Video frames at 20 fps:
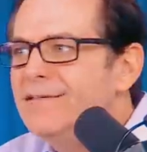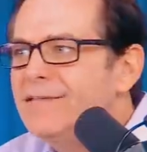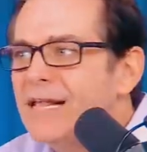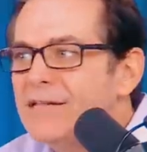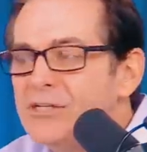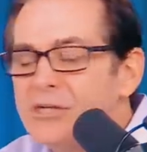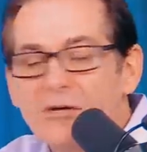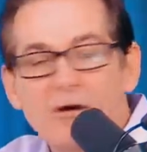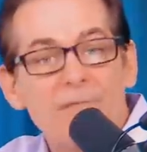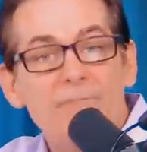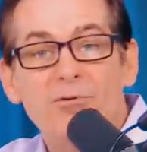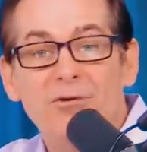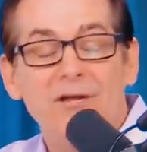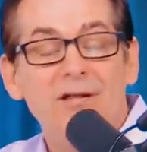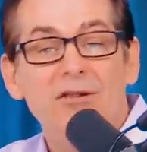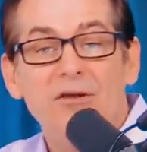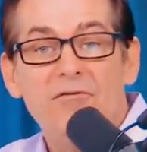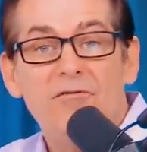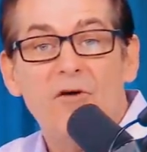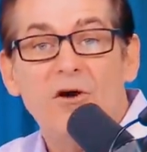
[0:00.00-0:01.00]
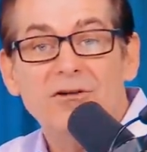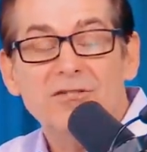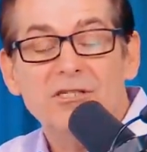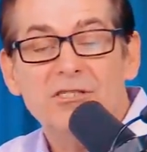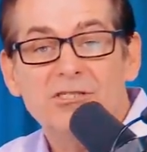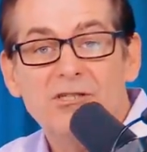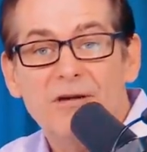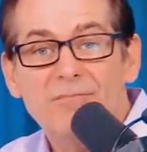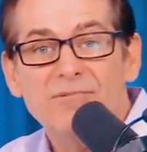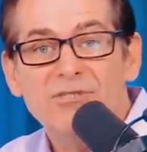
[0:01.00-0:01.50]
That's a completely false
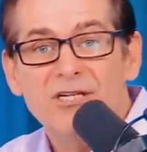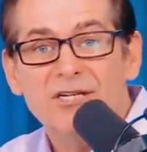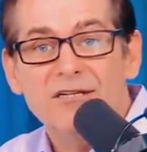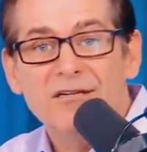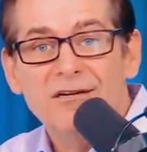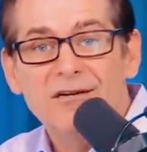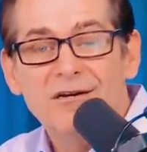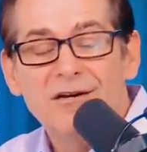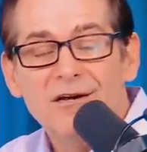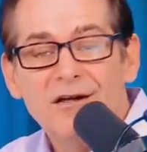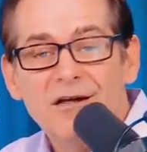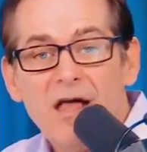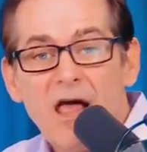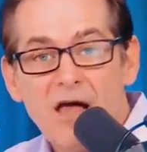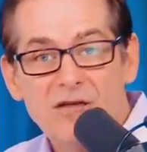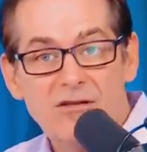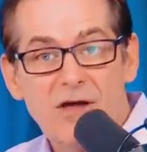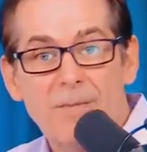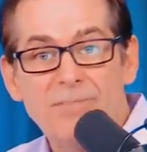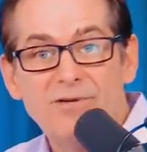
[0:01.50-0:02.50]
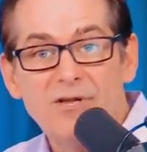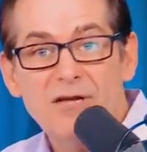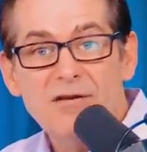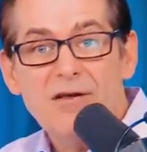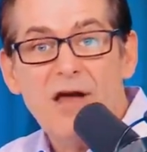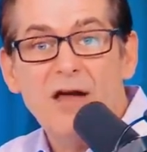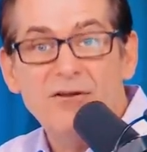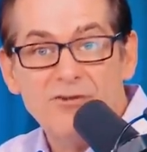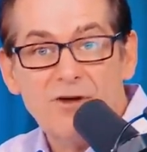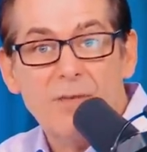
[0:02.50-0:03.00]
assumption.
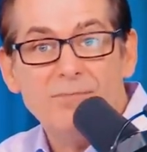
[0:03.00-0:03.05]
Assumption.